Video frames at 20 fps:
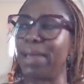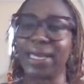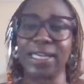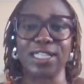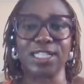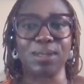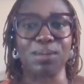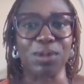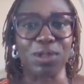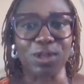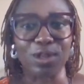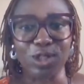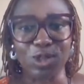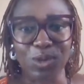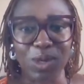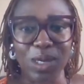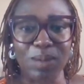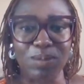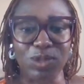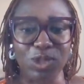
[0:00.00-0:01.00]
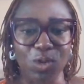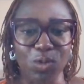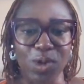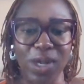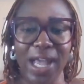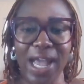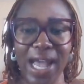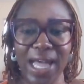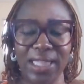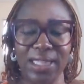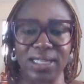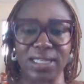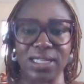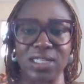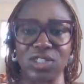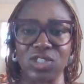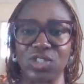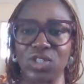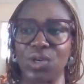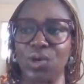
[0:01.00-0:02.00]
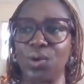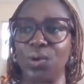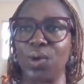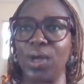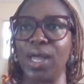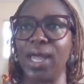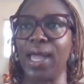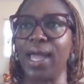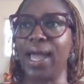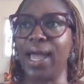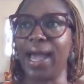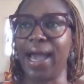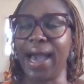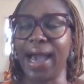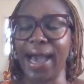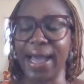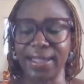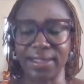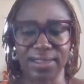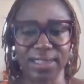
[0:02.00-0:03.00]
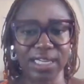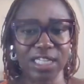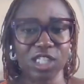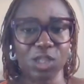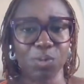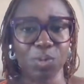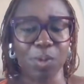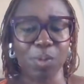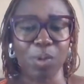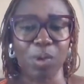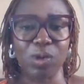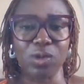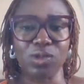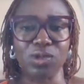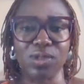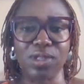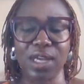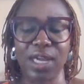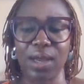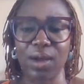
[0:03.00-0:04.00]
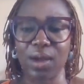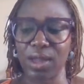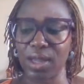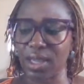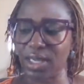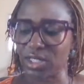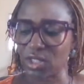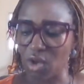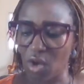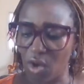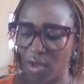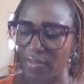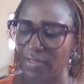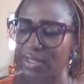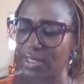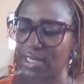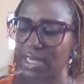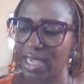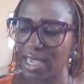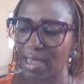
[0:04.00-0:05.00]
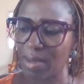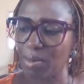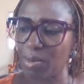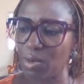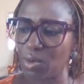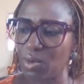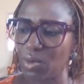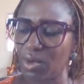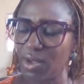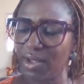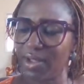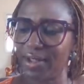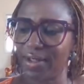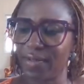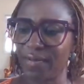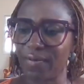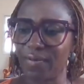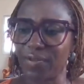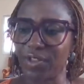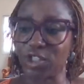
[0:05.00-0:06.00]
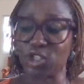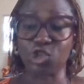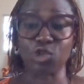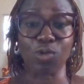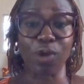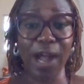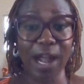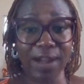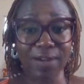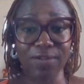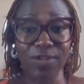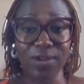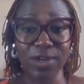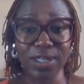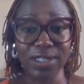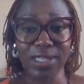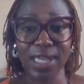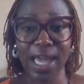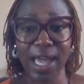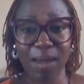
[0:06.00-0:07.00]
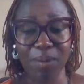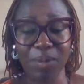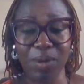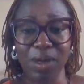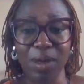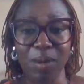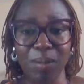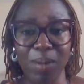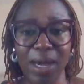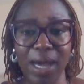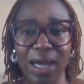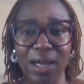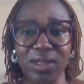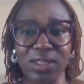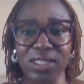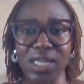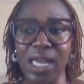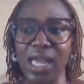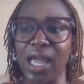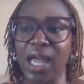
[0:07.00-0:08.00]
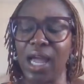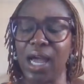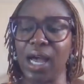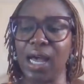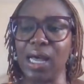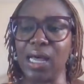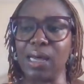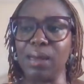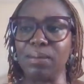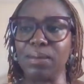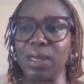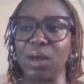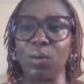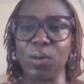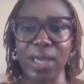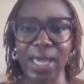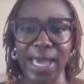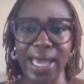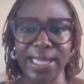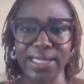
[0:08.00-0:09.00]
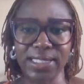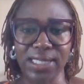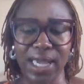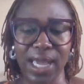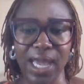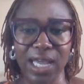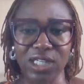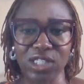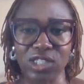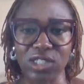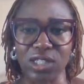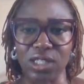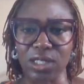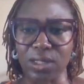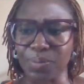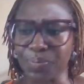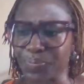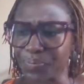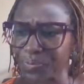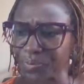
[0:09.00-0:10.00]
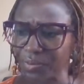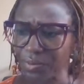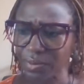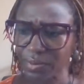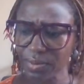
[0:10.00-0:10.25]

making some of their dreams a reality. So I think the proposal that is on the table, the driver is happy about. Now, we had to actually